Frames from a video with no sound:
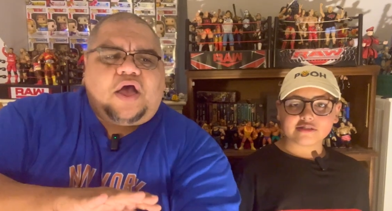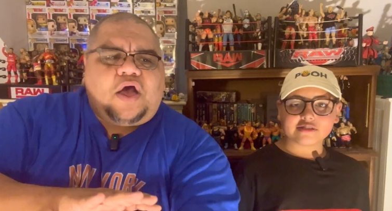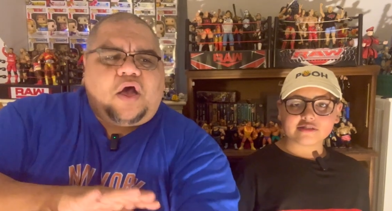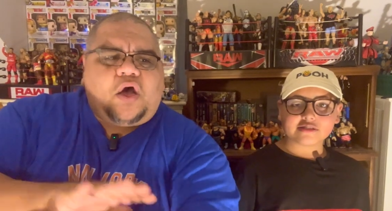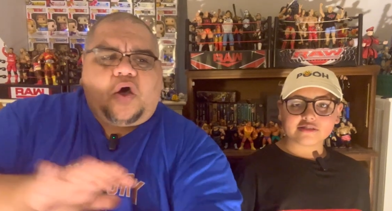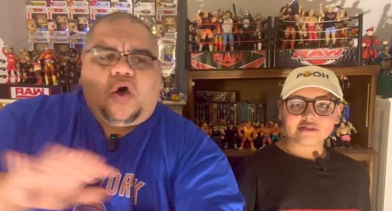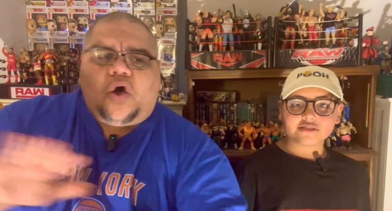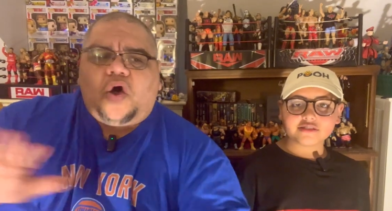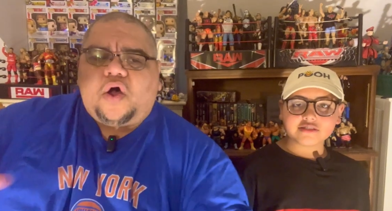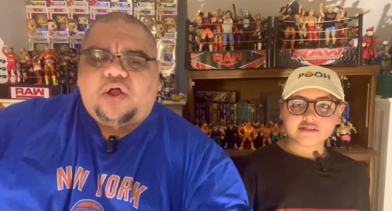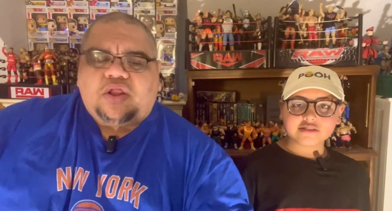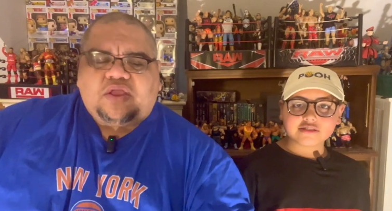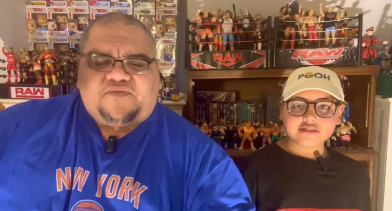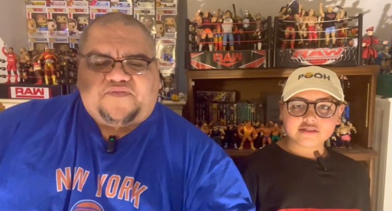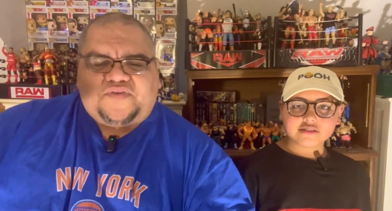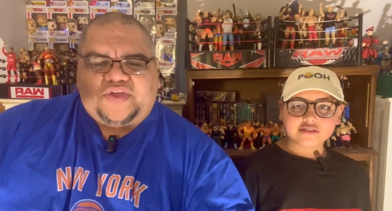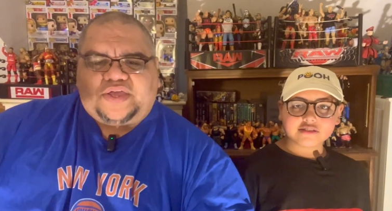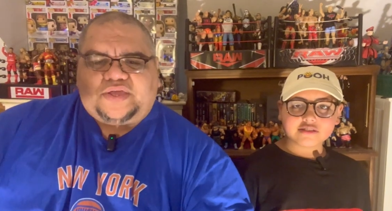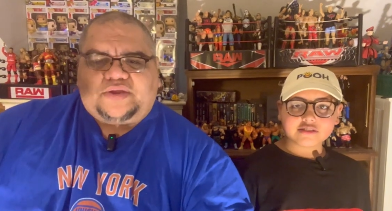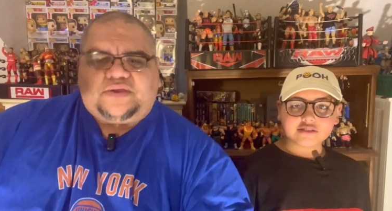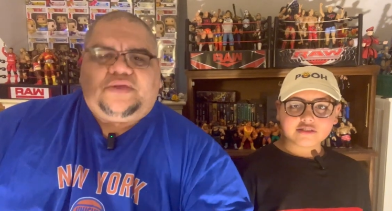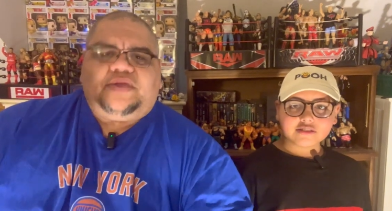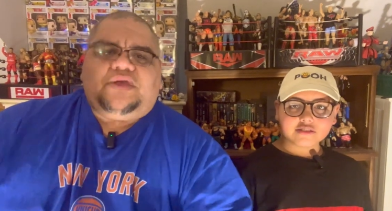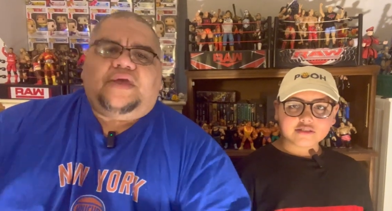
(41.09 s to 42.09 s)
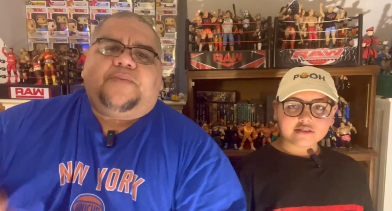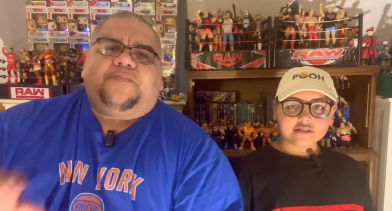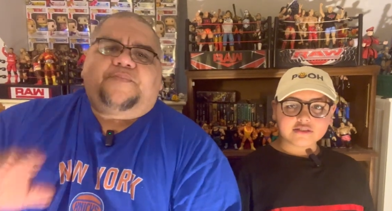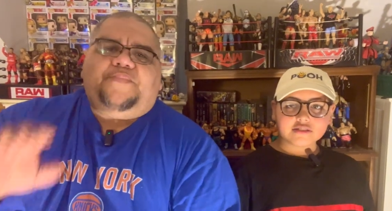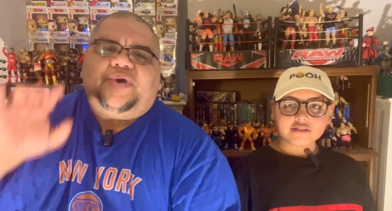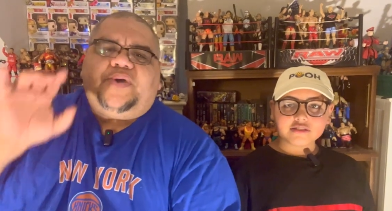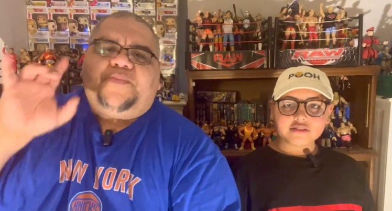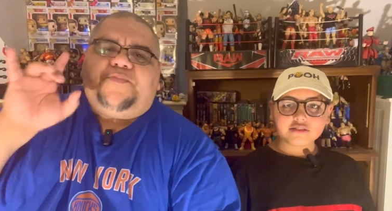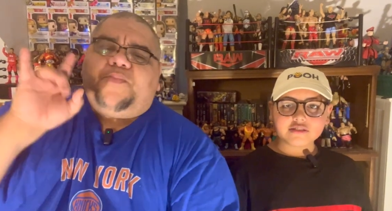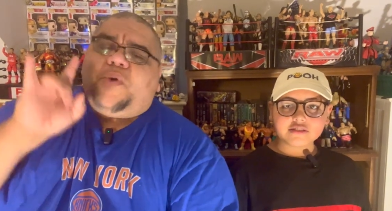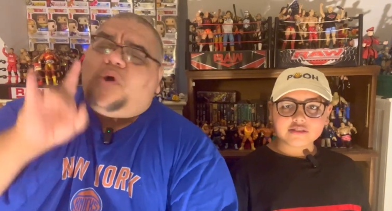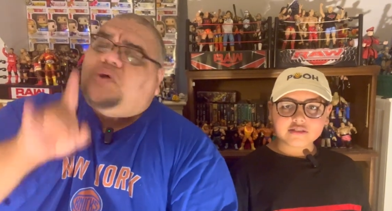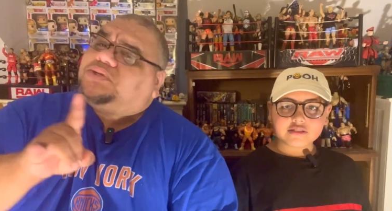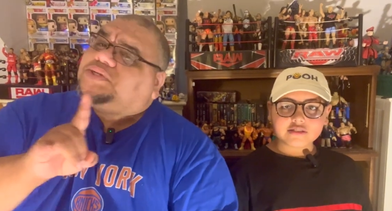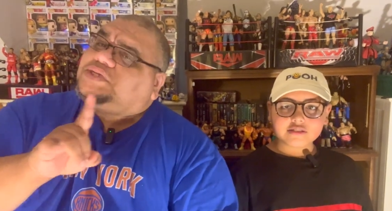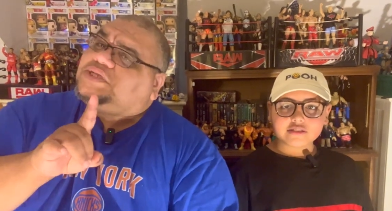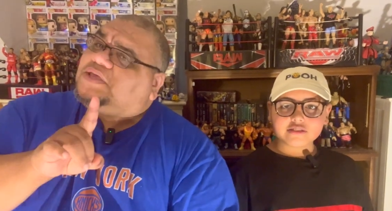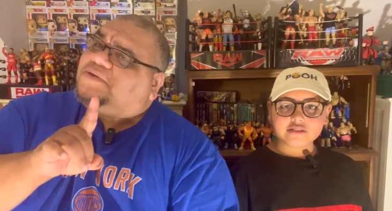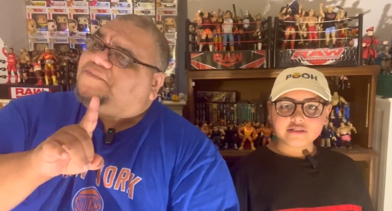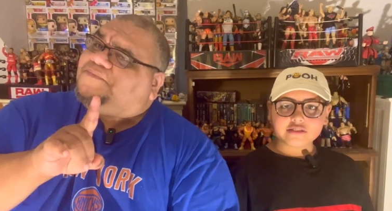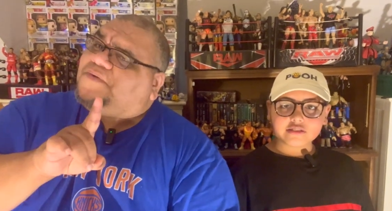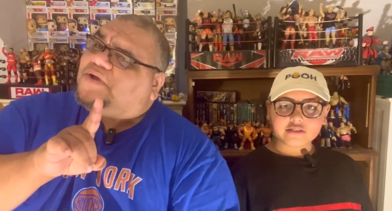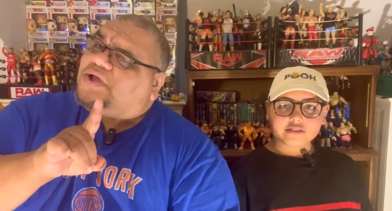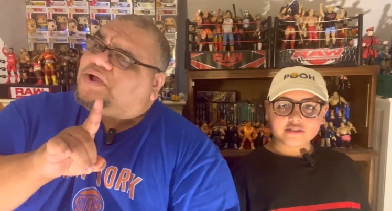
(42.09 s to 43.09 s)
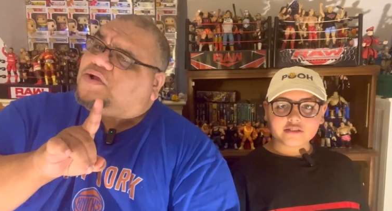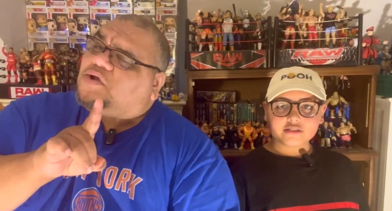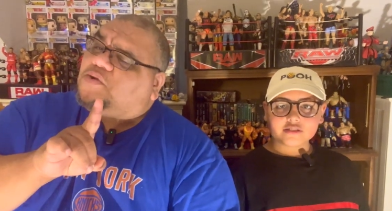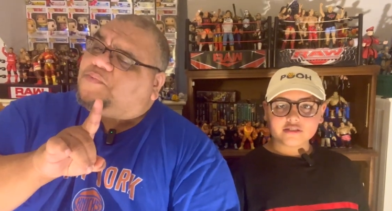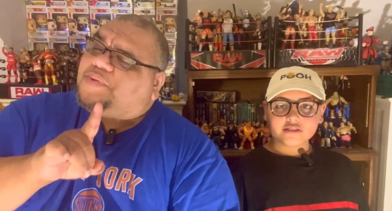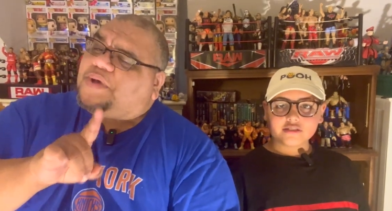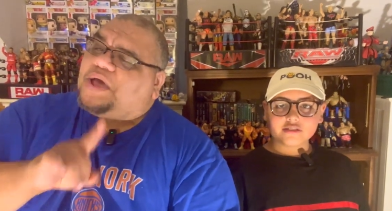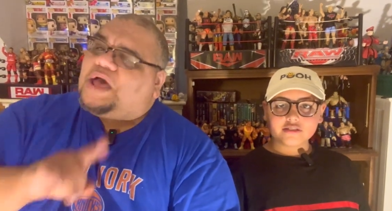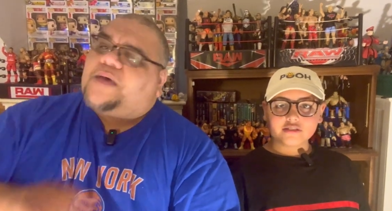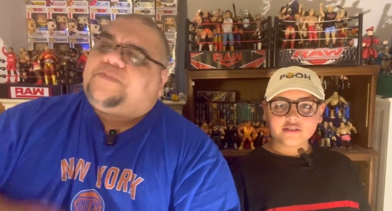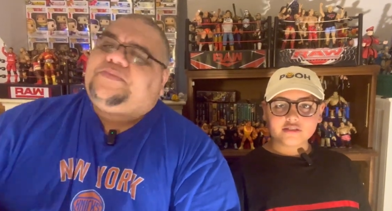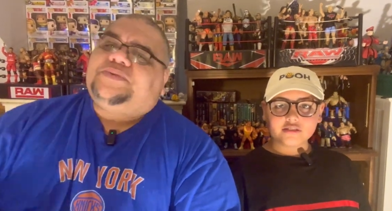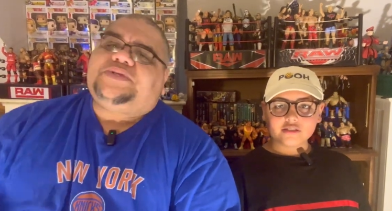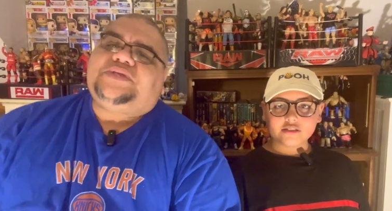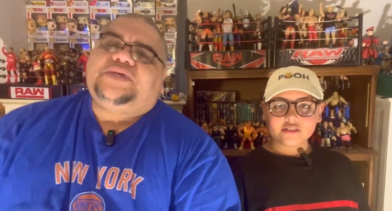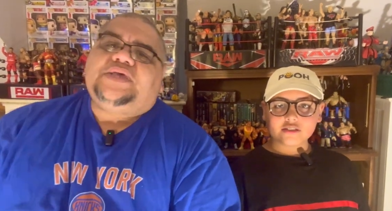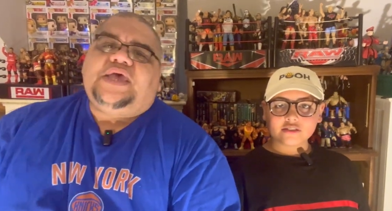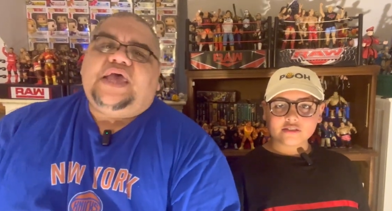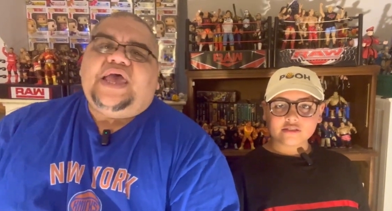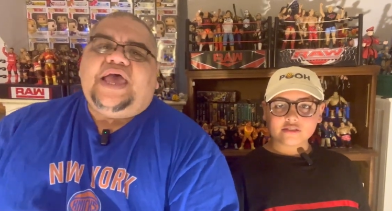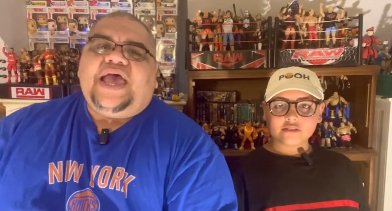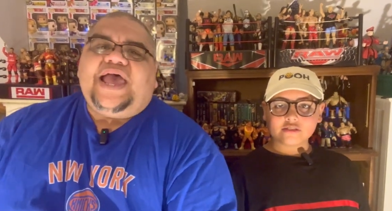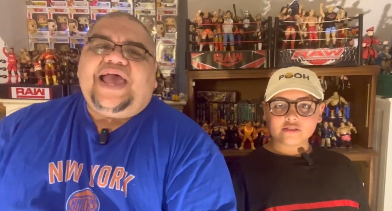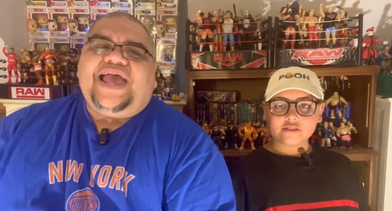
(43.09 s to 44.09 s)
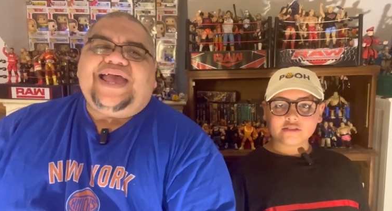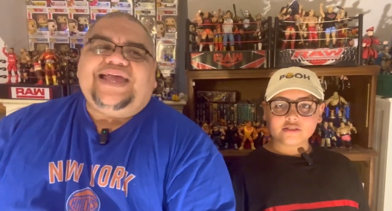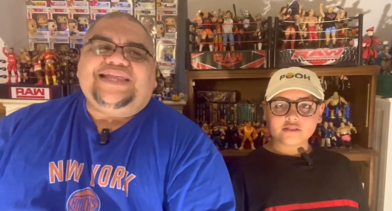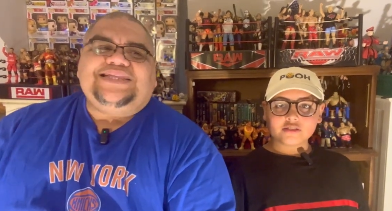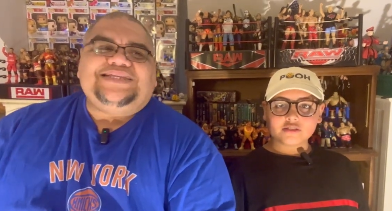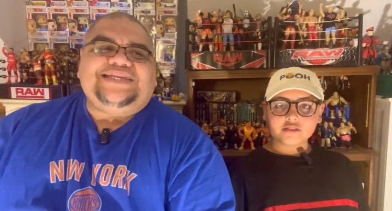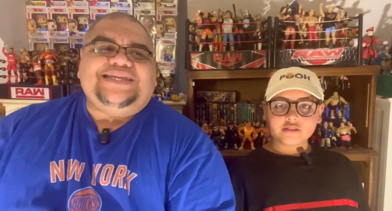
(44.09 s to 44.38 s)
Speaker 1: all of it, but mostly Funko Pops. And